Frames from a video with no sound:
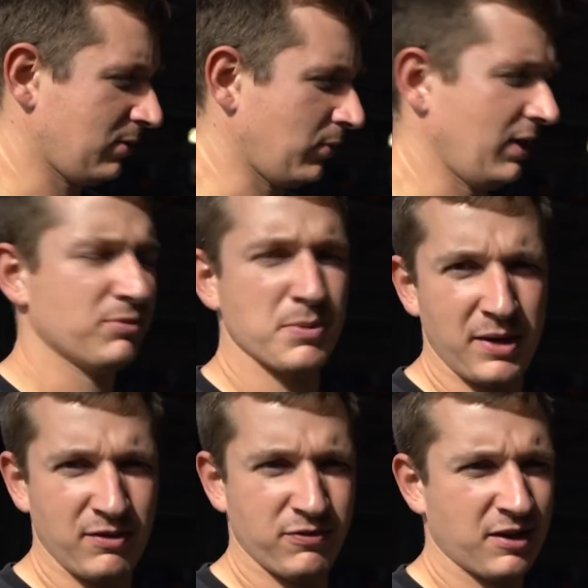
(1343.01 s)
We need them to
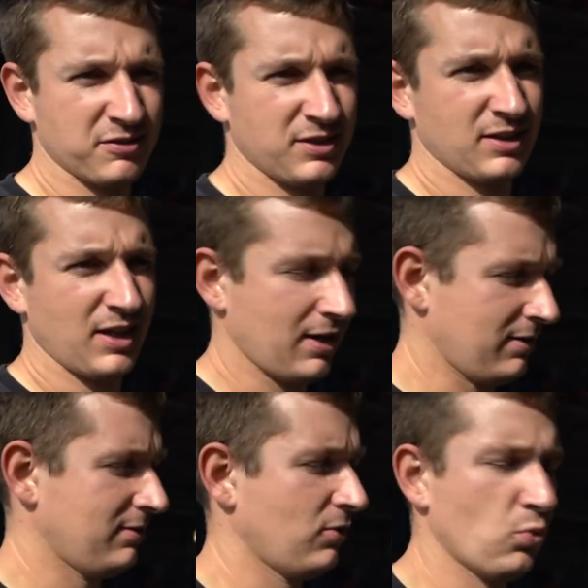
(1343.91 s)
be fast
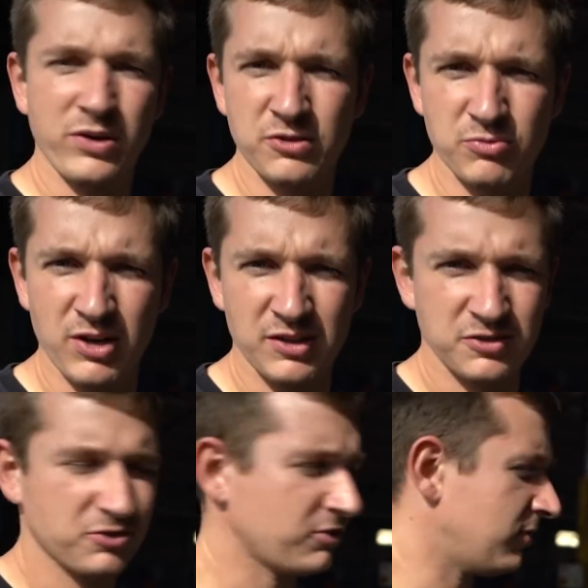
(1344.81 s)
and win some
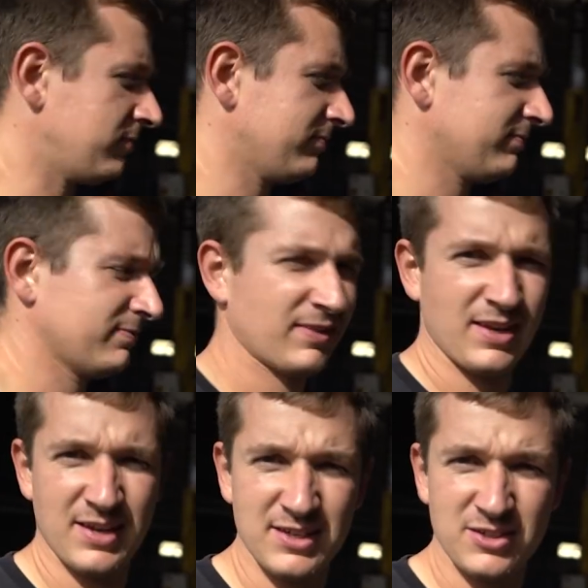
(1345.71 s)
races, so
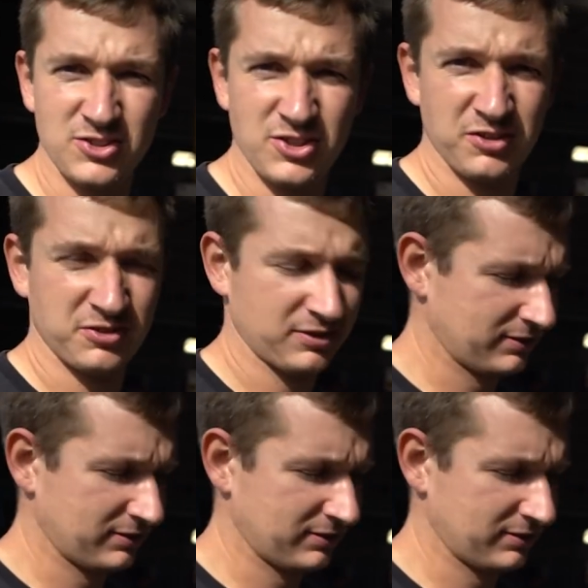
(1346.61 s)
cheers.